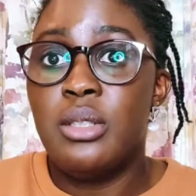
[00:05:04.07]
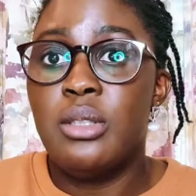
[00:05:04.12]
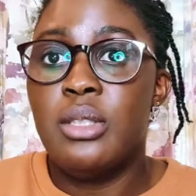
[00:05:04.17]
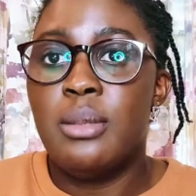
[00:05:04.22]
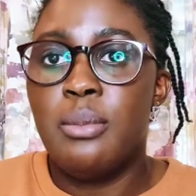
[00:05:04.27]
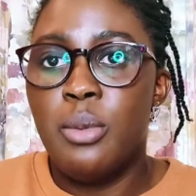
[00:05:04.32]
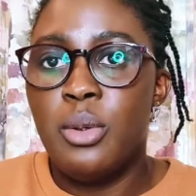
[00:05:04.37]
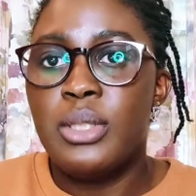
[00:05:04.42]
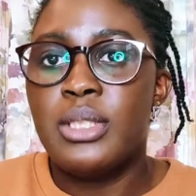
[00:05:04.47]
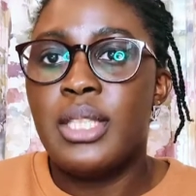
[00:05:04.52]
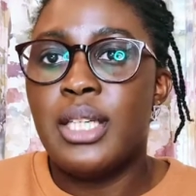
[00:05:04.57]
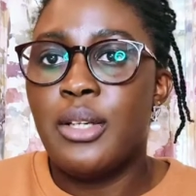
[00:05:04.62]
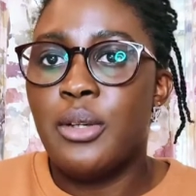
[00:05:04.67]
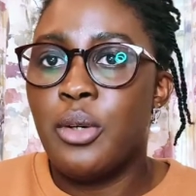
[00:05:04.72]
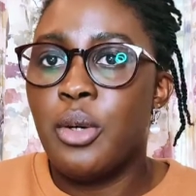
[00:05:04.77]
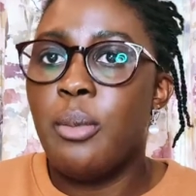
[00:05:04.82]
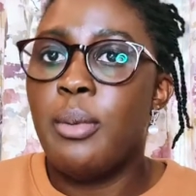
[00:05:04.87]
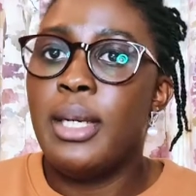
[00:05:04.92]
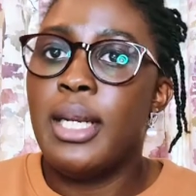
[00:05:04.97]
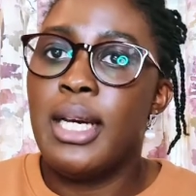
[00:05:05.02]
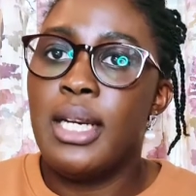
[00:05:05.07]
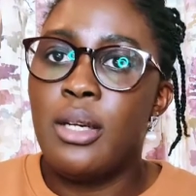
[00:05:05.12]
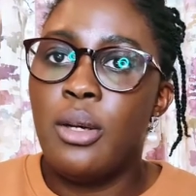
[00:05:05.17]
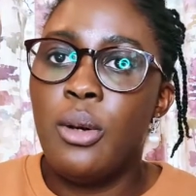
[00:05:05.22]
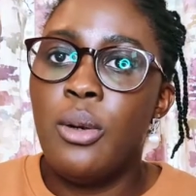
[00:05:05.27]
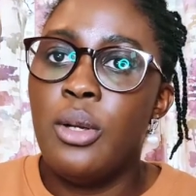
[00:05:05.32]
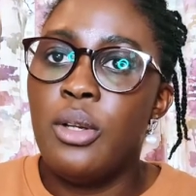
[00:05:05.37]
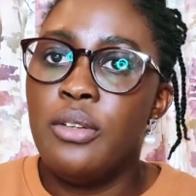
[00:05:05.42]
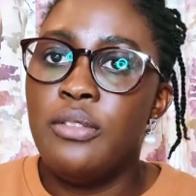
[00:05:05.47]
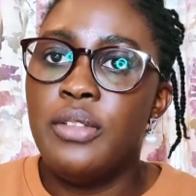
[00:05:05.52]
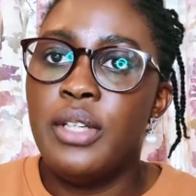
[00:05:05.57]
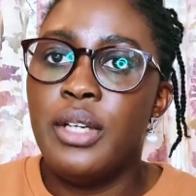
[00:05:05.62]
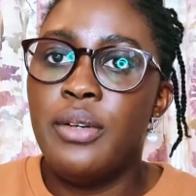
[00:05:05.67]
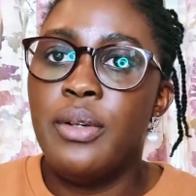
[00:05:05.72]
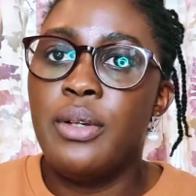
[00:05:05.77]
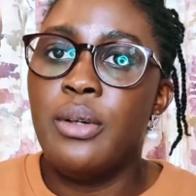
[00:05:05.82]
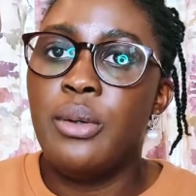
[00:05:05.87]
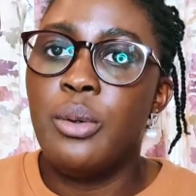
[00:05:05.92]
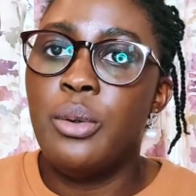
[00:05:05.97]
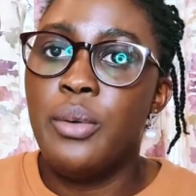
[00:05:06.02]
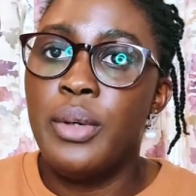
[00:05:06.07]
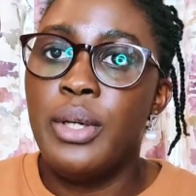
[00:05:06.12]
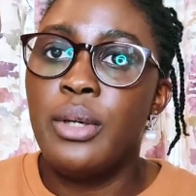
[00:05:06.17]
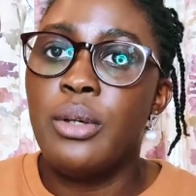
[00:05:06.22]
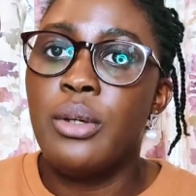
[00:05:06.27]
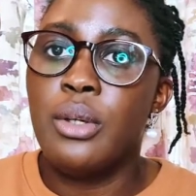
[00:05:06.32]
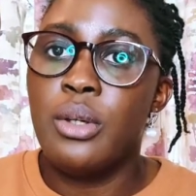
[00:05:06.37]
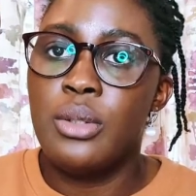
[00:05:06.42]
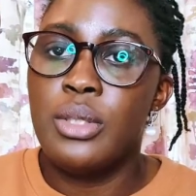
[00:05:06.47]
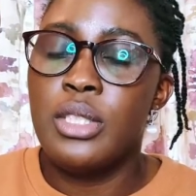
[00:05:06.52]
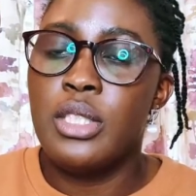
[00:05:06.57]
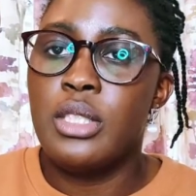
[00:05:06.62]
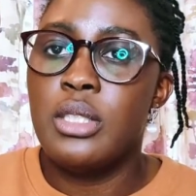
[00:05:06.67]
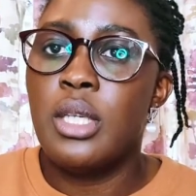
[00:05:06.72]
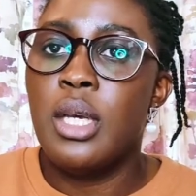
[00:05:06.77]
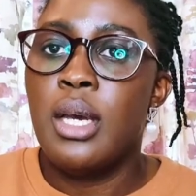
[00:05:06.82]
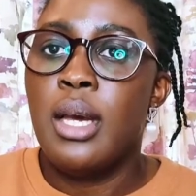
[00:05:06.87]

the months that you're coming and all of Oriel closes.